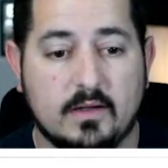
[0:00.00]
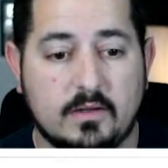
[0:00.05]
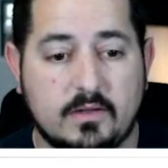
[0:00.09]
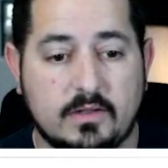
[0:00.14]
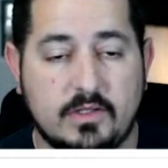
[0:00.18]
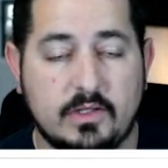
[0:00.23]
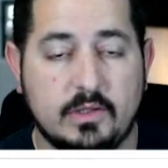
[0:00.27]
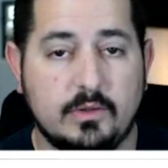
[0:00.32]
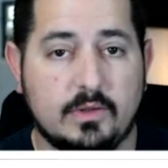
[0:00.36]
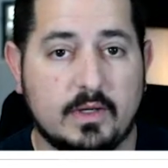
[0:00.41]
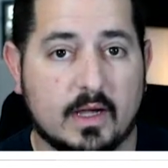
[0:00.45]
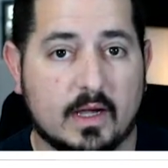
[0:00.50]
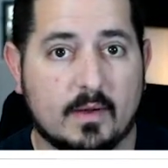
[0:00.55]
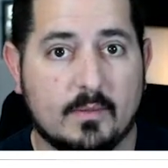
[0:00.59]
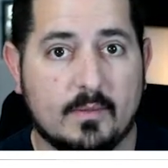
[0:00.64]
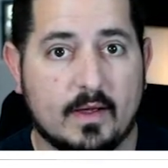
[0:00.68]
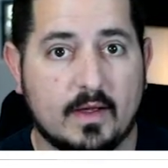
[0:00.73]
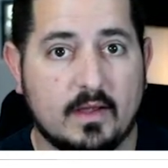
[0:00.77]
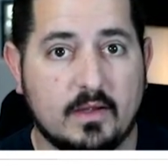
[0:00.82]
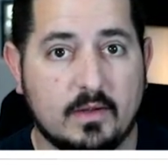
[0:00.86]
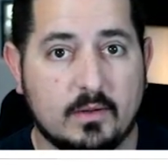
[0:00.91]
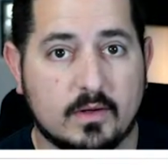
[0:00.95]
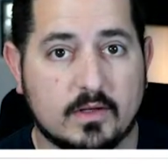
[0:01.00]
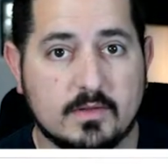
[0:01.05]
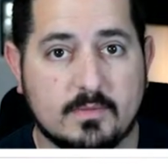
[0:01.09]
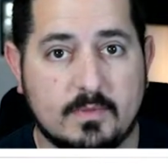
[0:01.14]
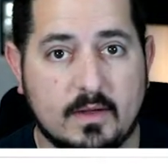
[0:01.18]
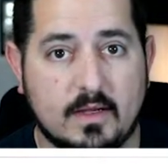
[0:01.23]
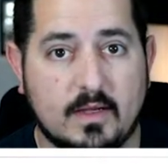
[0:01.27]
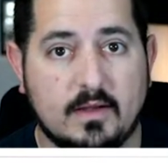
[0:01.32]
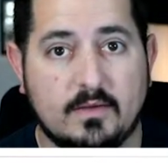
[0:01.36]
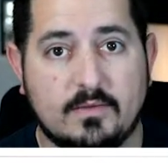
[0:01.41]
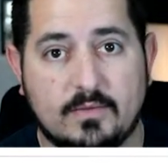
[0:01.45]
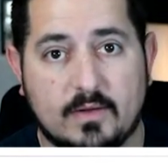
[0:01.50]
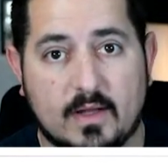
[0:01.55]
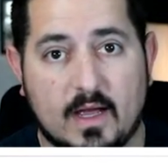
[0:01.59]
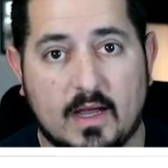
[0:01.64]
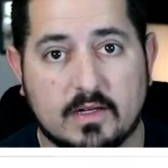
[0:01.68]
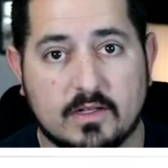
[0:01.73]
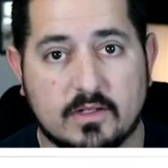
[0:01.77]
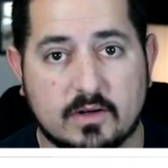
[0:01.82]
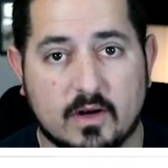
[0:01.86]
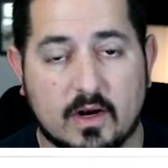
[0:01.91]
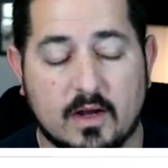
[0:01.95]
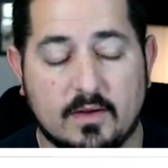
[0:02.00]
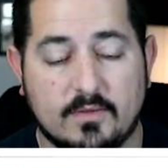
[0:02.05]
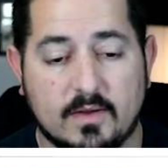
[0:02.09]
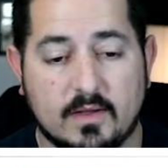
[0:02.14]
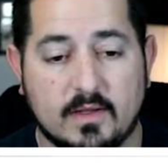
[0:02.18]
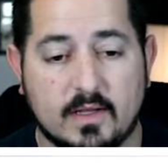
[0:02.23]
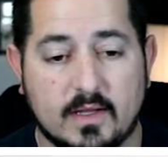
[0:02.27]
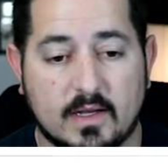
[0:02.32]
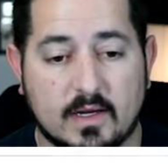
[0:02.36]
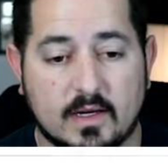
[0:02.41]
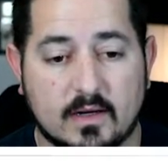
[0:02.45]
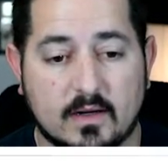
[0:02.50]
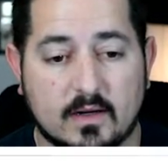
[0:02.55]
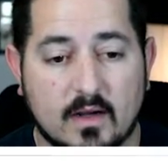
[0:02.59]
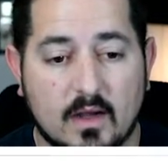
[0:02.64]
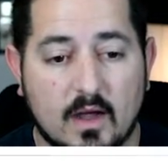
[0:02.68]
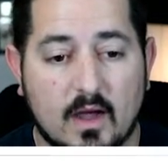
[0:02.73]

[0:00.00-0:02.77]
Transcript: 2 GB USB flash drive in there.